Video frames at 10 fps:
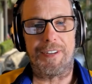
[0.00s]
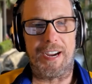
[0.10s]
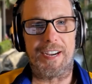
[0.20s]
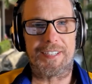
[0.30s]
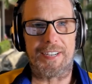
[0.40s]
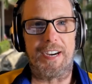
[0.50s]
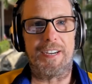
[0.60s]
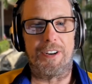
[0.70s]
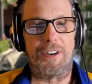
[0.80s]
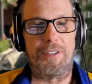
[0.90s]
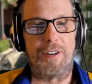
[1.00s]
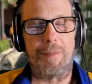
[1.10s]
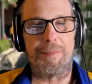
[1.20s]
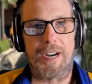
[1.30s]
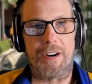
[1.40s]
Yes, I know
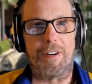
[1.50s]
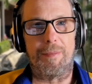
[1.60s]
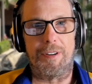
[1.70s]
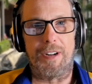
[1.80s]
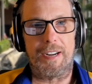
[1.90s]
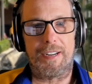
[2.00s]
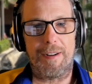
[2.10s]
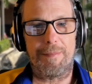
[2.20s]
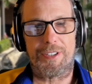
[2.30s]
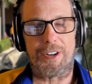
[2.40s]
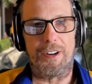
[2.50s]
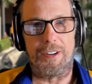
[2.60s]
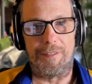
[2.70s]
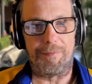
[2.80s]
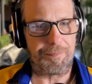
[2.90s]
I'm terrible. I keep
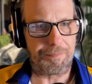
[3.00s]
stalling,